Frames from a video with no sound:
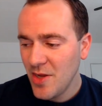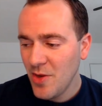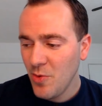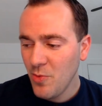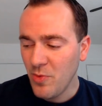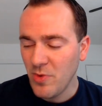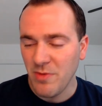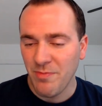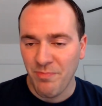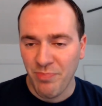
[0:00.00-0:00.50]

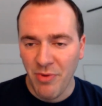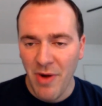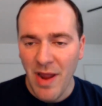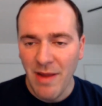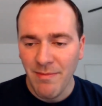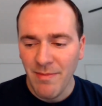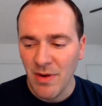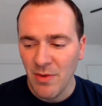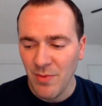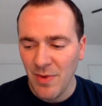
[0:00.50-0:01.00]
With
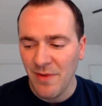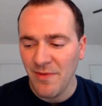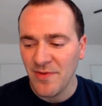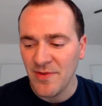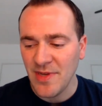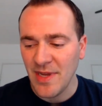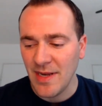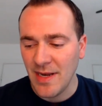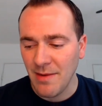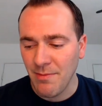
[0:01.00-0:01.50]
Bregman, we've
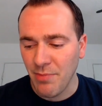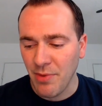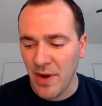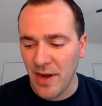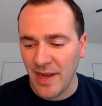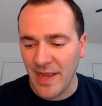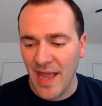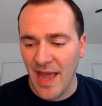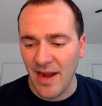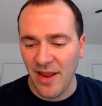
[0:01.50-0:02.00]
seen him
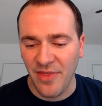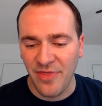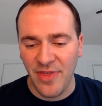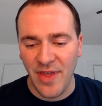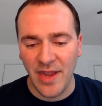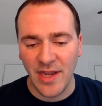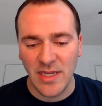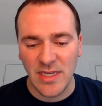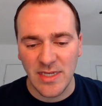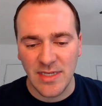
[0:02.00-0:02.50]
break out of
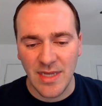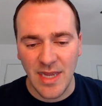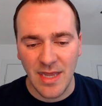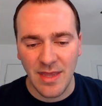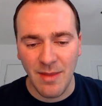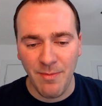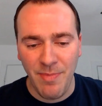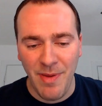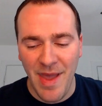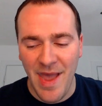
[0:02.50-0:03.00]
things in the
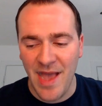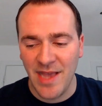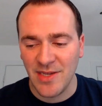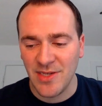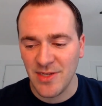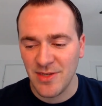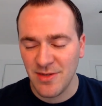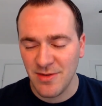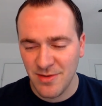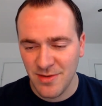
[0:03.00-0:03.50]
past,